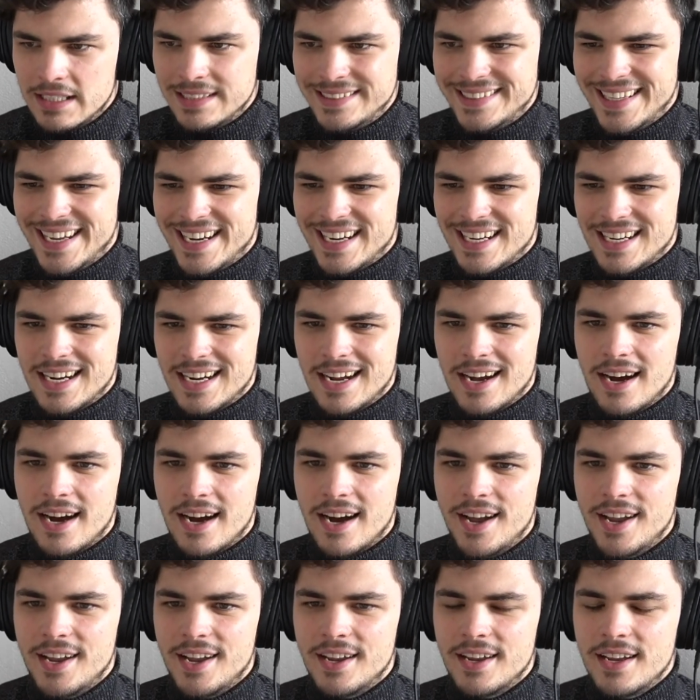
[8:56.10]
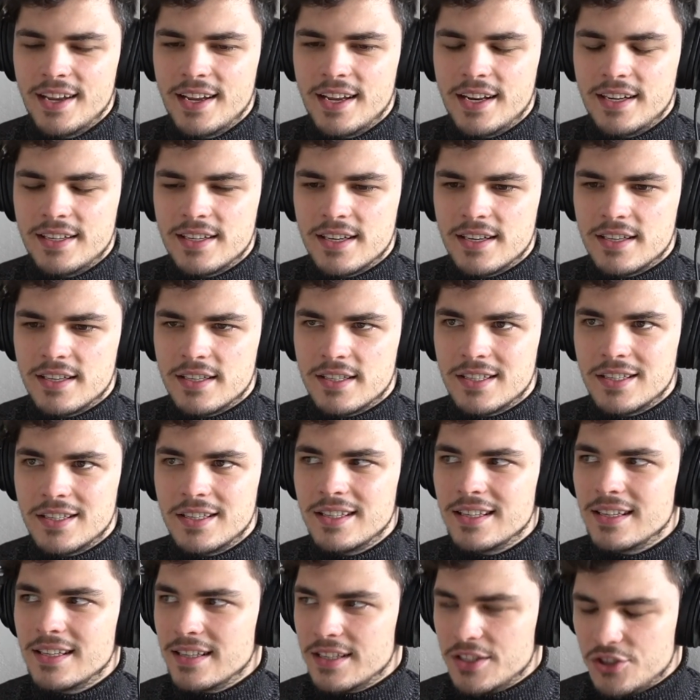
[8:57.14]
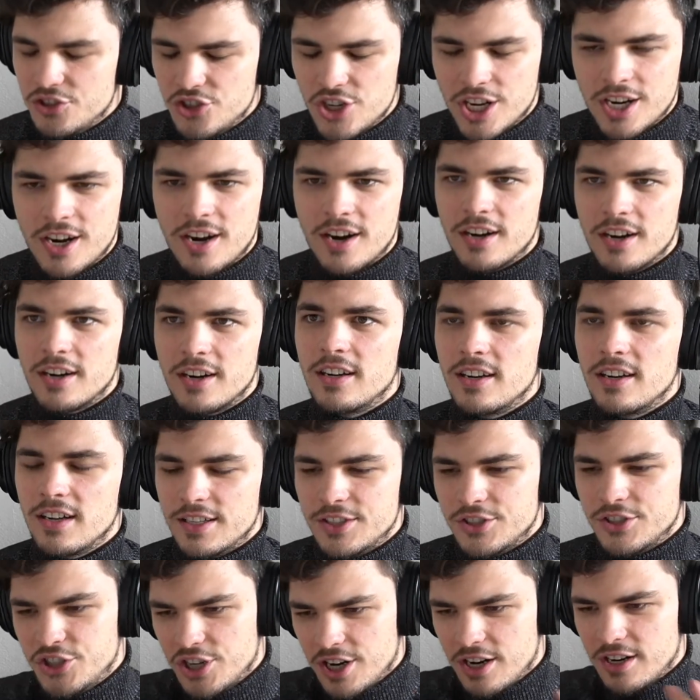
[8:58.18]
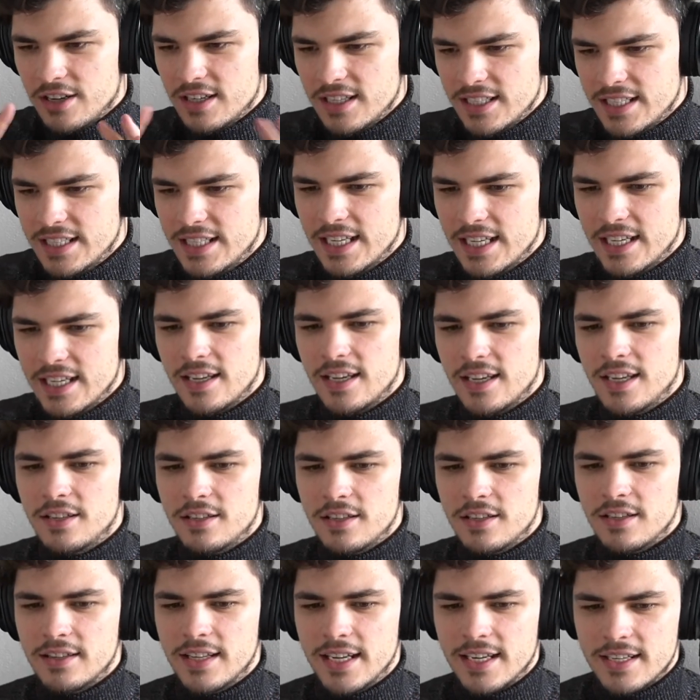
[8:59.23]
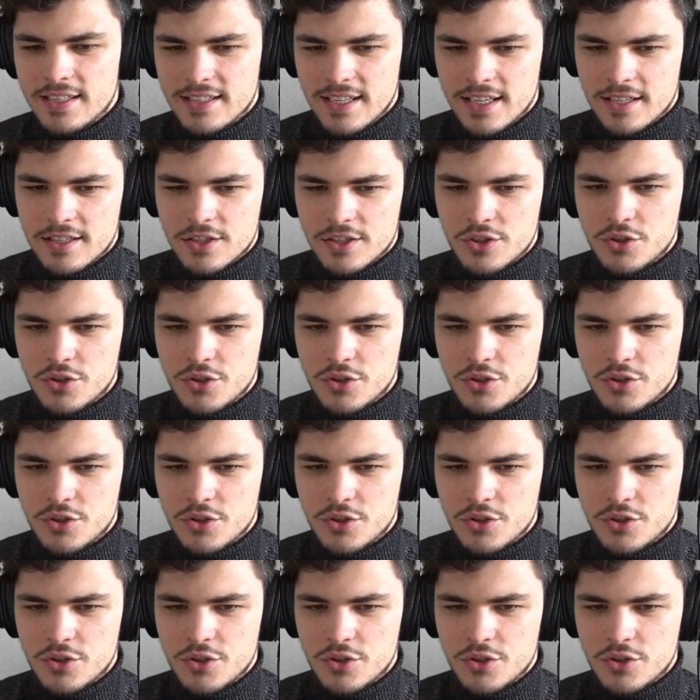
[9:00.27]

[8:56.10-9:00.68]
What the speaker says: tech guy that is generalistic in the tech sense